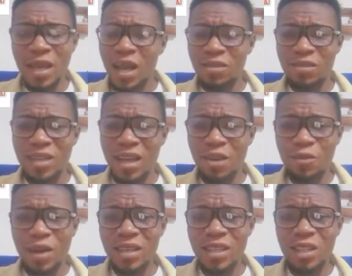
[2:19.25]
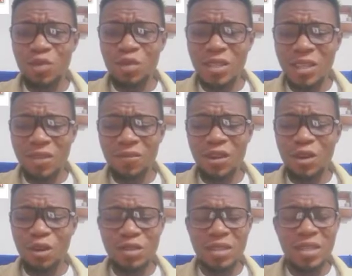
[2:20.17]
Another one is what
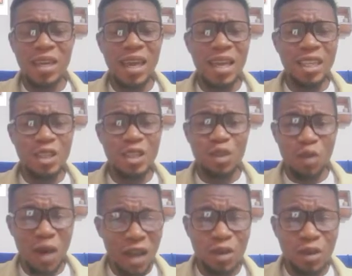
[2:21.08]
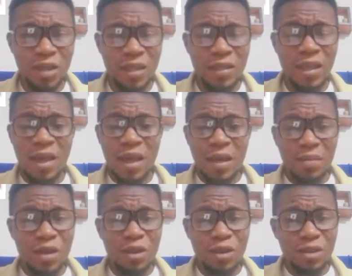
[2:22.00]
difficulty in swallowing,
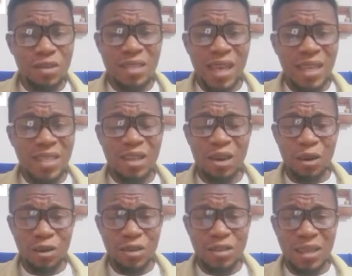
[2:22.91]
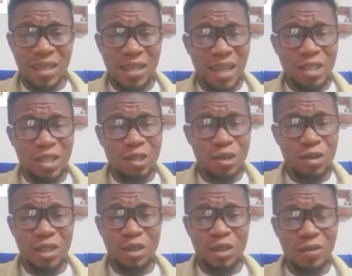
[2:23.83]
because that ulcer, that sore
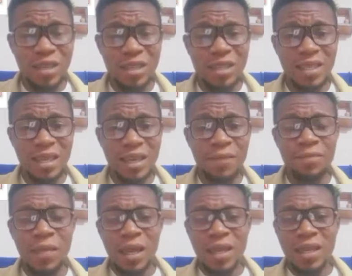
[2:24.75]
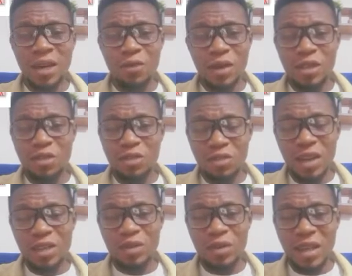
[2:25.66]
is already there. Now, when you try
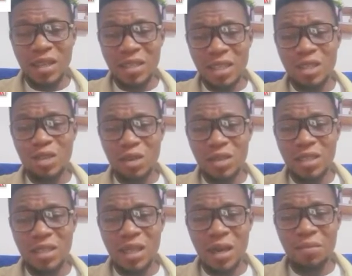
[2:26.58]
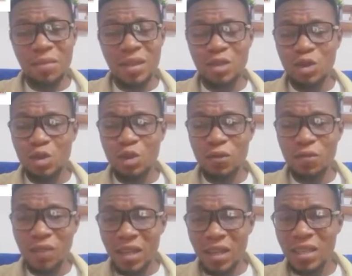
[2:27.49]
to eat, it touches that place, so you
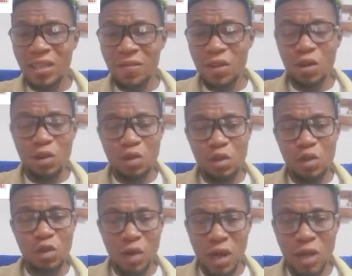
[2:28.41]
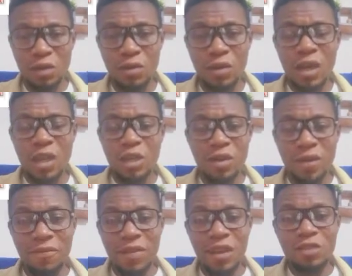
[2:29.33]
find it difficult to swallow. You
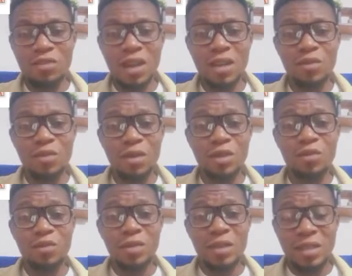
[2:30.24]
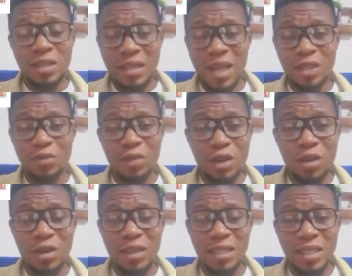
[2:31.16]
eventually what start
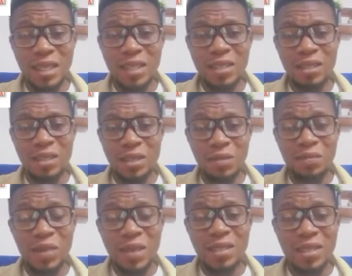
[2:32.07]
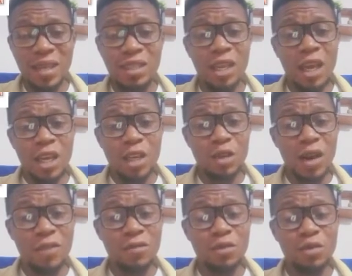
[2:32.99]
regurgitating. It means that you
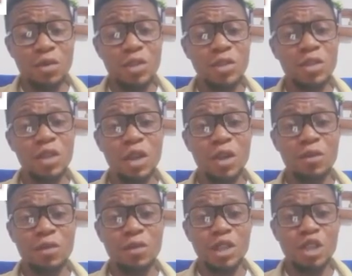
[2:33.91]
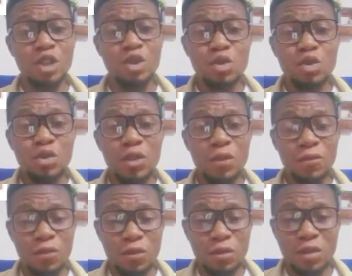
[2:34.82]
have to what rechew the
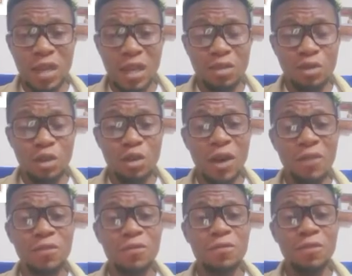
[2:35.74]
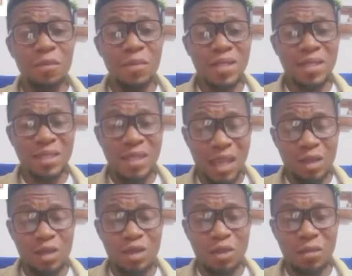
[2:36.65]
food, that you have to vomit it
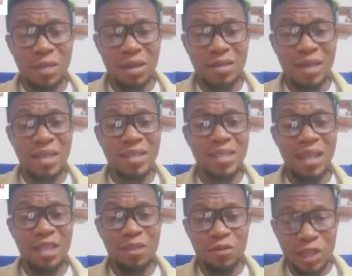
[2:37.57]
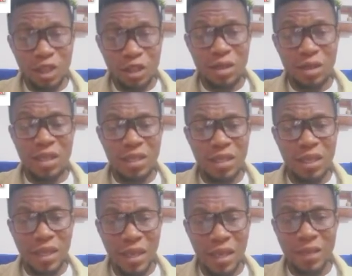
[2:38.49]
into your mouth and start rechewing it
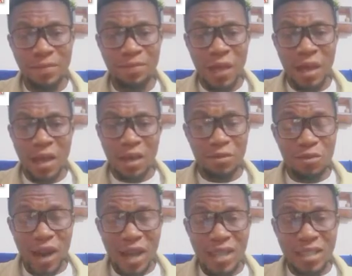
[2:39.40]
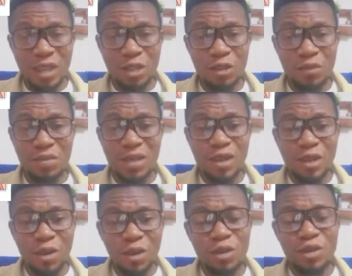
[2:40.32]
again. And why is that so?
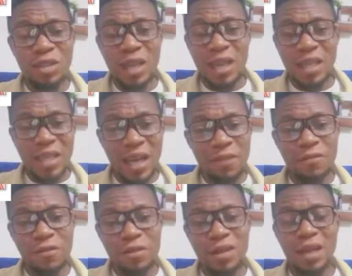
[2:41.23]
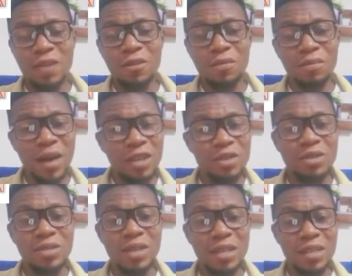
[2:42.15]
Because that food cannot pass
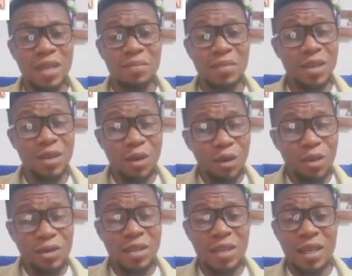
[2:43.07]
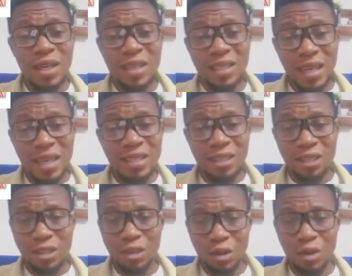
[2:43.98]
through that side, because there's a
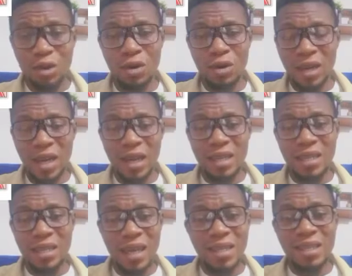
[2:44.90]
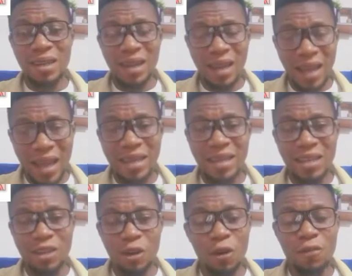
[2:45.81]
sore in that
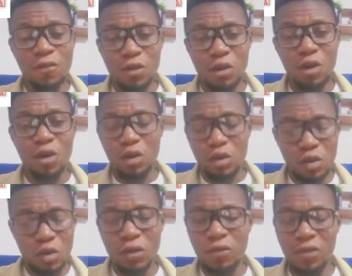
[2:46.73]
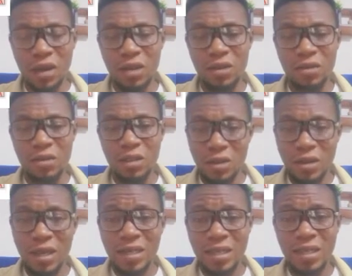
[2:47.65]
lining of your esophagus. Do you
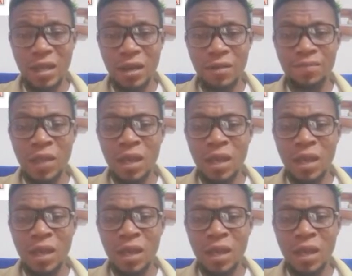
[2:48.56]
get it now?